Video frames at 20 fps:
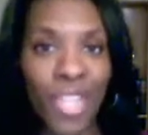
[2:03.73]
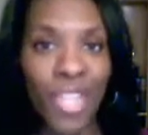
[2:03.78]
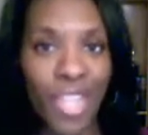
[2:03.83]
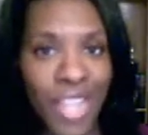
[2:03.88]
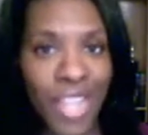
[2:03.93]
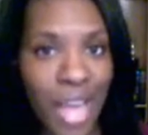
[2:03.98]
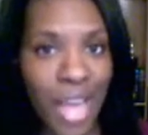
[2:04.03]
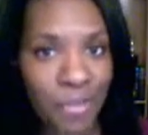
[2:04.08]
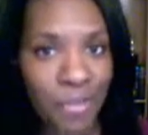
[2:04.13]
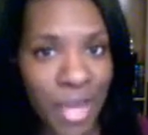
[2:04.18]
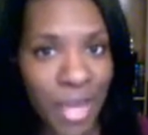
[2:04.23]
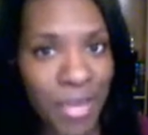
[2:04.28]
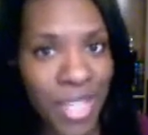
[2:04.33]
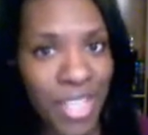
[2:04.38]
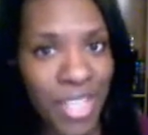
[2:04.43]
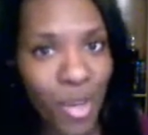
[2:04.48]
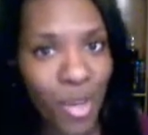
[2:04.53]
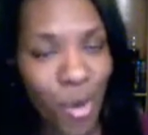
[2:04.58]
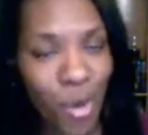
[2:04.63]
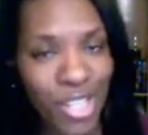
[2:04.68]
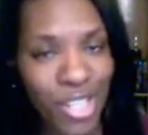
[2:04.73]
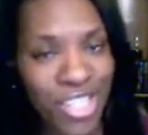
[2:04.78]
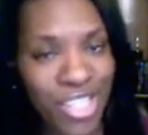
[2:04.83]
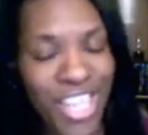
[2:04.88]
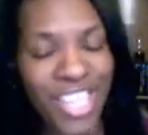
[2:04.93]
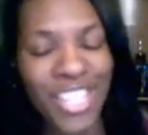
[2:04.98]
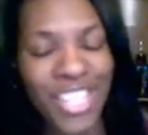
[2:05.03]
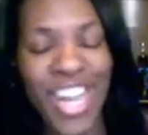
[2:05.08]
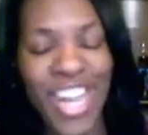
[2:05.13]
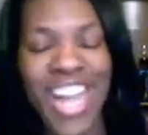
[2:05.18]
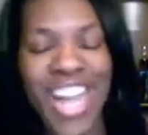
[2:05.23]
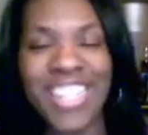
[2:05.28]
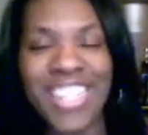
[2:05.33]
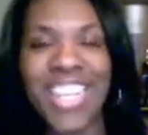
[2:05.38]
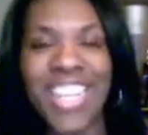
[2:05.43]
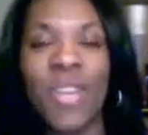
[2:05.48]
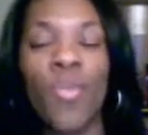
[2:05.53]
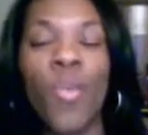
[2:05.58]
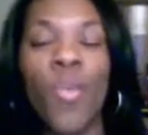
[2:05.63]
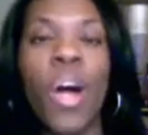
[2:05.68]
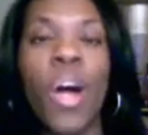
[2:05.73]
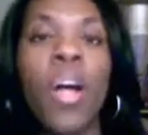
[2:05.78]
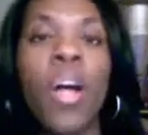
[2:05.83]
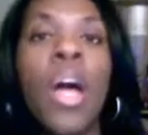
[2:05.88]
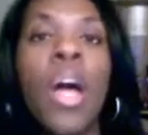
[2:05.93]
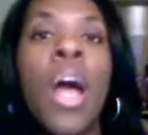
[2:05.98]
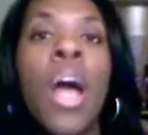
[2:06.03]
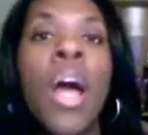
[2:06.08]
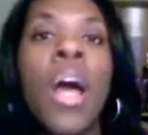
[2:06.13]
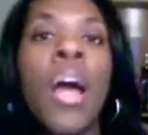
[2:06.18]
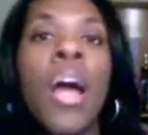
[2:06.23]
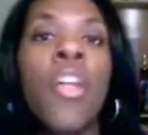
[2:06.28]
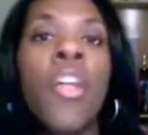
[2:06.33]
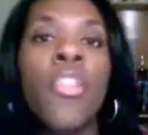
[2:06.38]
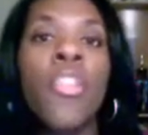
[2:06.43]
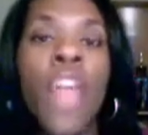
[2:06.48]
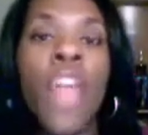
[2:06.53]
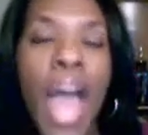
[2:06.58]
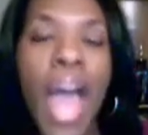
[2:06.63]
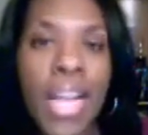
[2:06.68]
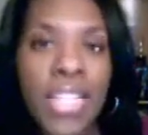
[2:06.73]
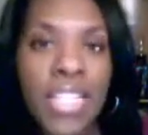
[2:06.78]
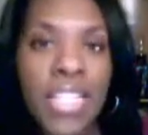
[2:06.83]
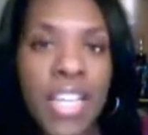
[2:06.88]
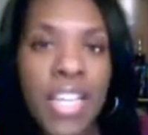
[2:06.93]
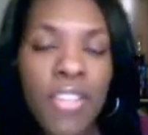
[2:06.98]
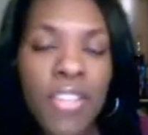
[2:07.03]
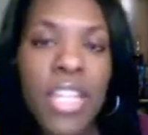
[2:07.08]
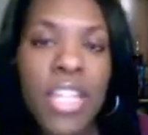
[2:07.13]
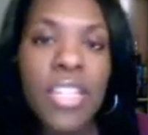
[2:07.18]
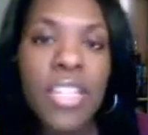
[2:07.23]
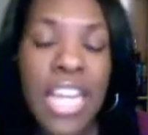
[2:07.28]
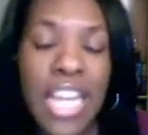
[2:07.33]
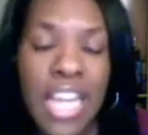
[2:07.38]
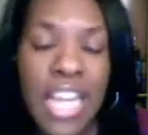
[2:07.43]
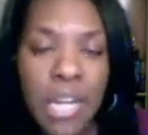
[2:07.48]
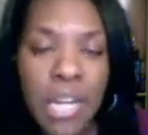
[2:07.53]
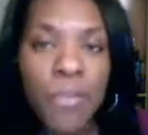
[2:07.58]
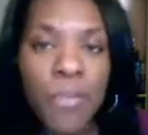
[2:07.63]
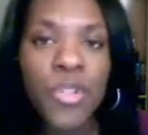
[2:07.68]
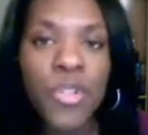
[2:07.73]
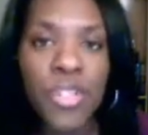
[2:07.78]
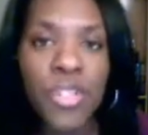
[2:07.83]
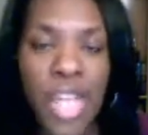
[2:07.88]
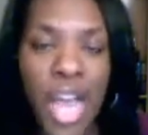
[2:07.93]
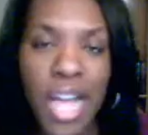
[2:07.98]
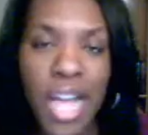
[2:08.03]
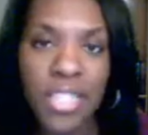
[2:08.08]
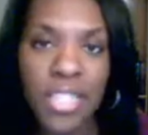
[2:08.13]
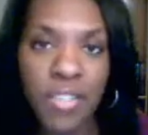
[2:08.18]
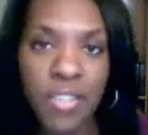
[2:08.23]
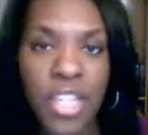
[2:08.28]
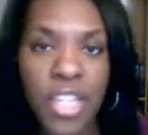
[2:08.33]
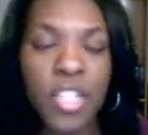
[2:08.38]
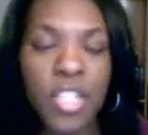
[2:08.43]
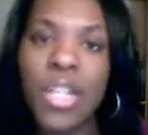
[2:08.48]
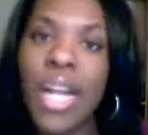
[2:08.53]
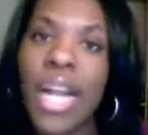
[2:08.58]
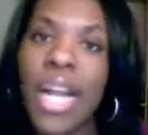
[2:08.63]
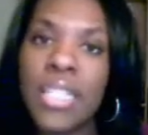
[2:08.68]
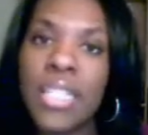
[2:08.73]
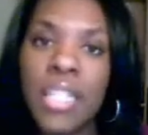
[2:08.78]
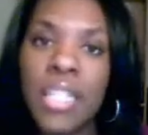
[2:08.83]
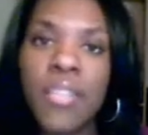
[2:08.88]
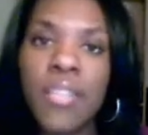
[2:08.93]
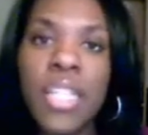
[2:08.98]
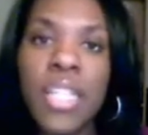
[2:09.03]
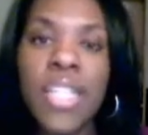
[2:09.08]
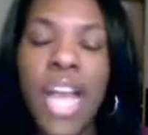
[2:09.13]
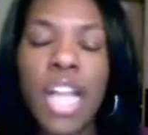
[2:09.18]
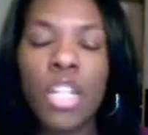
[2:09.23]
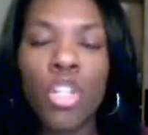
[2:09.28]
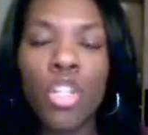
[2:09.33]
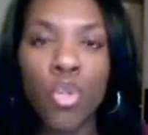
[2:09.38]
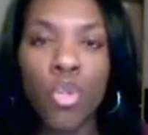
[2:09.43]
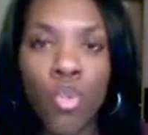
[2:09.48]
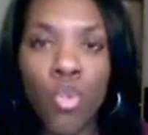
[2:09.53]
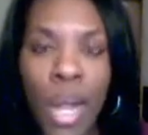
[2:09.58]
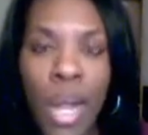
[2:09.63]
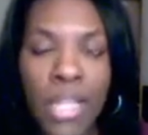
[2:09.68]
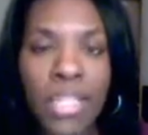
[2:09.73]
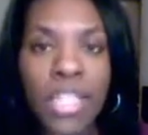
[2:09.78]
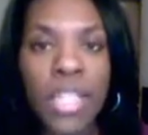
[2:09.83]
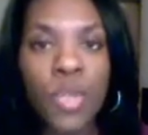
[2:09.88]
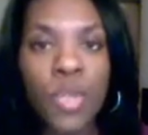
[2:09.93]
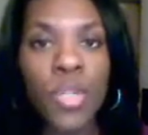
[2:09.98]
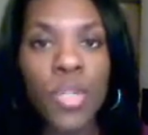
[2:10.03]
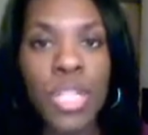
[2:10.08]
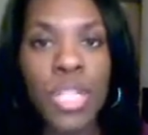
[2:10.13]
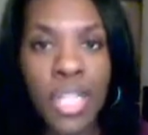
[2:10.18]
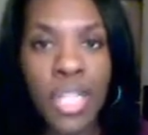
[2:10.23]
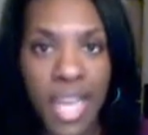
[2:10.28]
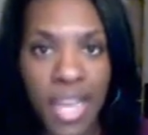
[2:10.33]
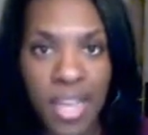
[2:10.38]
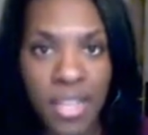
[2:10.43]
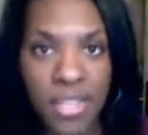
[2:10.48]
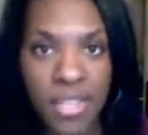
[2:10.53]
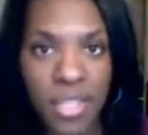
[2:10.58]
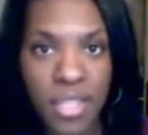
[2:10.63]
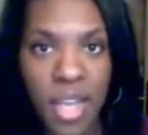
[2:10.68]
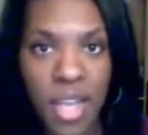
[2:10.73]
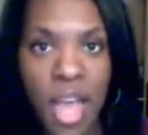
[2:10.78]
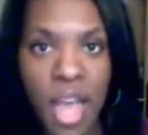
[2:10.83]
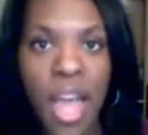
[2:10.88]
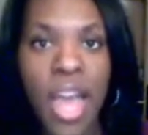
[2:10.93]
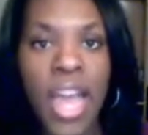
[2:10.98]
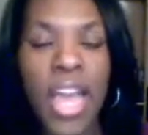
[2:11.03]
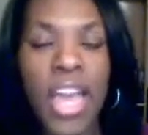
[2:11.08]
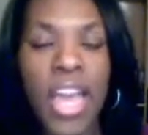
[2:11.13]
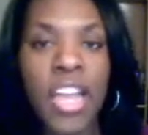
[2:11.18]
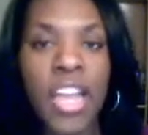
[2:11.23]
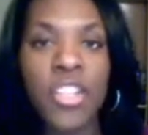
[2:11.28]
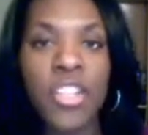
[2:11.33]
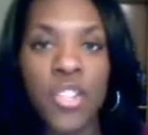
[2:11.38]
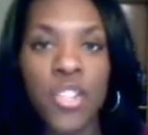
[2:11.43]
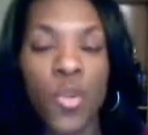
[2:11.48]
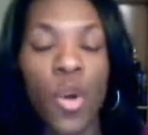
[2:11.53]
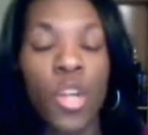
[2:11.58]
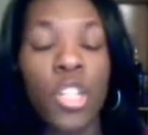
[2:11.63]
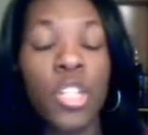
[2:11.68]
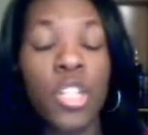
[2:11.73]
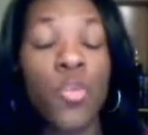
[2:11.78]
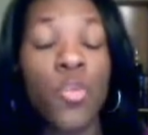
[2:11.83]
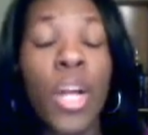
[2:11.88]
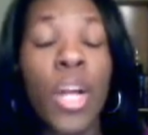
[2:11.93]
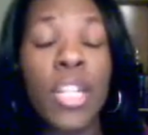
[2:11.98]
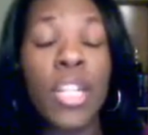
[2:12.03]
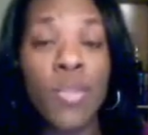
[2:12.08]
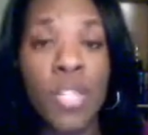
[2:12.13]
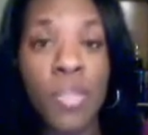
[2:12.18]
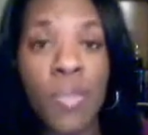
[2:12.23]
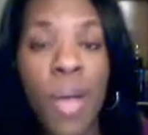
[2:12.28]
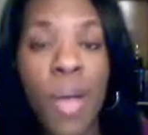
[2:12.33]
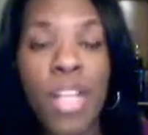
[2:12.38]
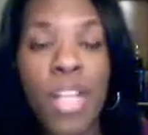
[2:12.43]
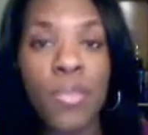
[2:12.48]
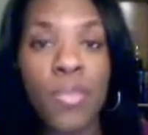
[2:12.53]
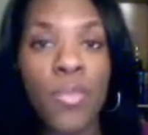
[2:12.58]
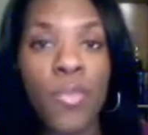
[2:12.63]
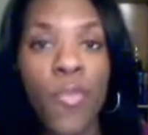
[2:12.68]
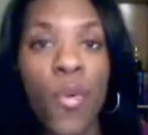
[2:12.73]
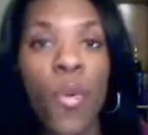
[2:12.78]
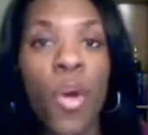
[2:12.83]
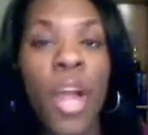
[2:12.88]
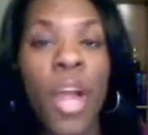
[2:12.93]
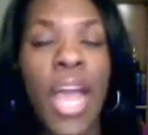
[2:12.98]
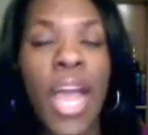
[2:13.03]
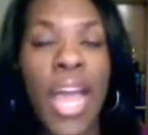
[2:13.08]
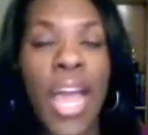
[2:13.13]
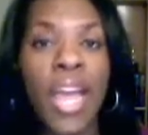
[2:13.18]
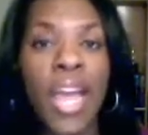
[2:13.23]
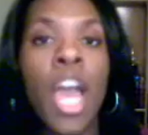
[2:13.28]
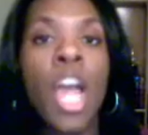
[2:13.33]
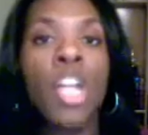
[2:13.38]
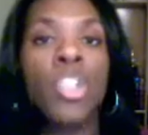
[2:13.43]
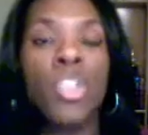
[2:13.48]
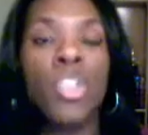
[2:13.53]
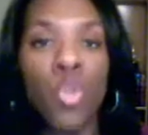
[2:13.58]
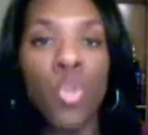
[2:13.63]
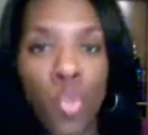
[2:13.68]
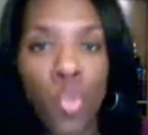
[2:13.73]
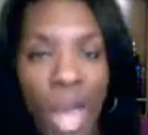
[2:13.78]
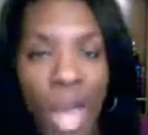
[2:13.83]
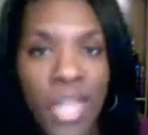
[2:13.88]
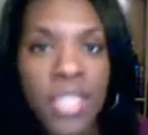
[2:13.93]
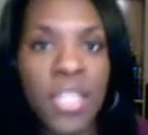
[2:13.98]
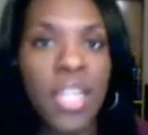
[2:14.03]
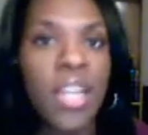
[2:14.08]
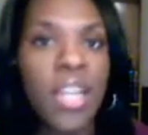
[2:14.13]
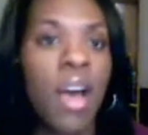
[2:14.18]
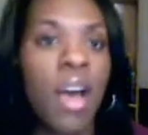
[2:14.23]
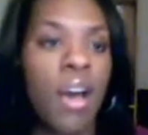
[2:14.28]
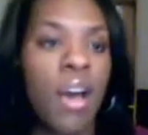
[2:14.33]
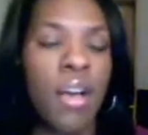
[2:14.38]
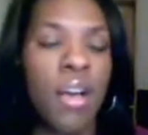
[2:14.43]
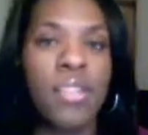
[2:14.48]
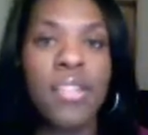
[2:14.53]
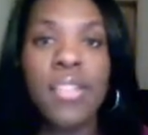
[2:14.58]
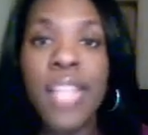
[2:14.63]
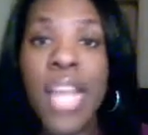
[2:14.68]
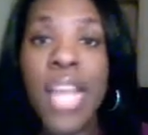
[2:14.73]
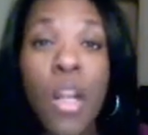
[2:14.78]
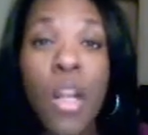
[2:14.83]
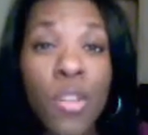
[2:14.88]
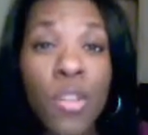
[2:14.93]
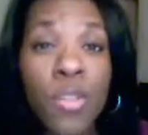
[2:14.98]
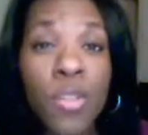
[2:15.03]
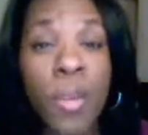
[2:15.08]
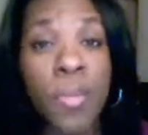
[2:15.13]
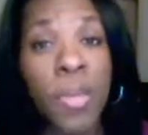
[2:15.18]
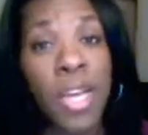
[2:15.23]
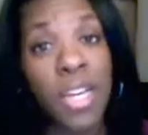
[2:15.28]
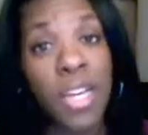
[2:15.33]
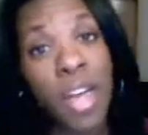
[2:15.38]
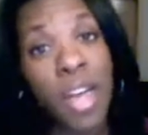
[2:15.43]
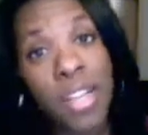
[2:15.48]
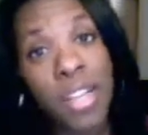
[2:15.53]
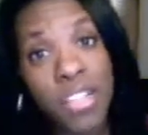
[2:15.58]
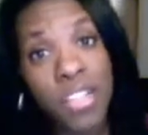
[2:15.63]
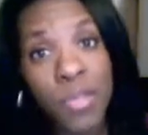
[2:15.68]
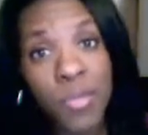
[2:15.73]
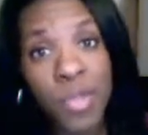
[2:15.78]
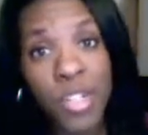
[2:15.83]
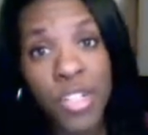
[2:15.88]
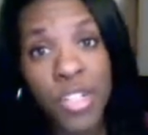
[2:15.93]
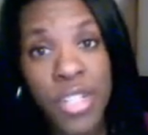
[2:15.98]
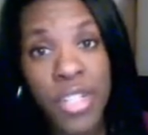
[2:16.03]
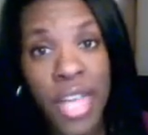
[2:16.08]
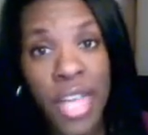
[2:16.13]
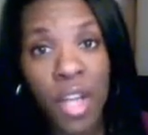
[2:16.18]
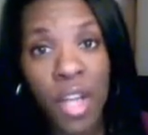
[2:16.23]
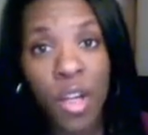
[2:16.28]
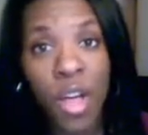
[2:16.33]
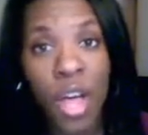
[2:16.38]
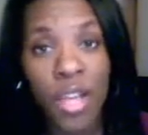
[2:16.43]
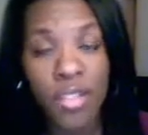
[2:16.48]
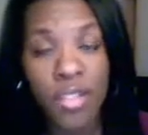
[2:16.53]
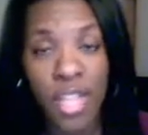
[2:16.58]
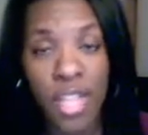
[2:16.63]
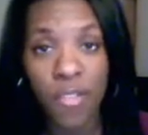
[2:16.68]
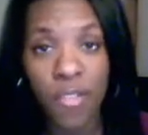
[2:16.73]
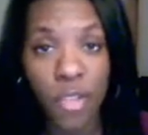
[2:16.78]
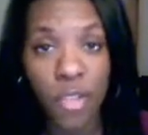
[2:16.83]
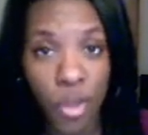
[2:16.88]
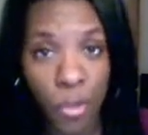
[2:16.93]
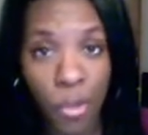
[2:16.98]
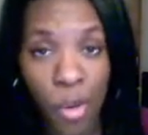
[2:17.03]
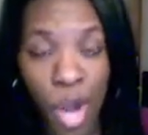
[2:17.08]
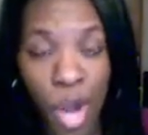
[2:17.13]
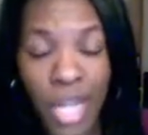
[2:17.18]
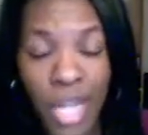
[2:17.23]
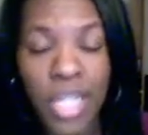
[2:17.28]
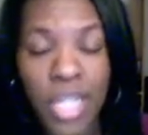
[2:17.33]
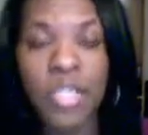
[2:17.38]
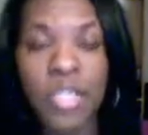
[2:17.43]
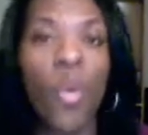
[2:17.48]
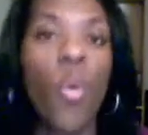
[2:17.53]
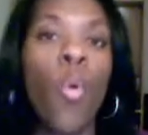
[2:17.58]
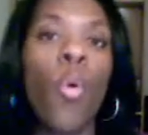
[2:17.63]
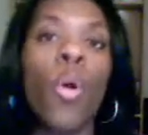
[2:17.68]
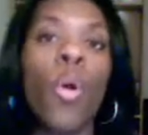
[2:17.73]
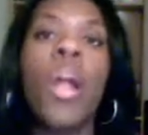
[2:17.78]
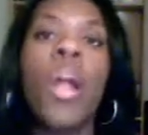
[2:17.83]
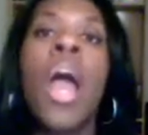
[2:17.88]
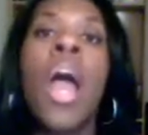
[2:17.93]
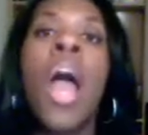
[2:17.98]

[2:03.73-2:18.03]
That may be the question that you're asking. Well, the activities, income-producing activities, are activities that directly relate into or directly responsible for a direct uh, sale, so maybe a customer sale, a sale of your product, or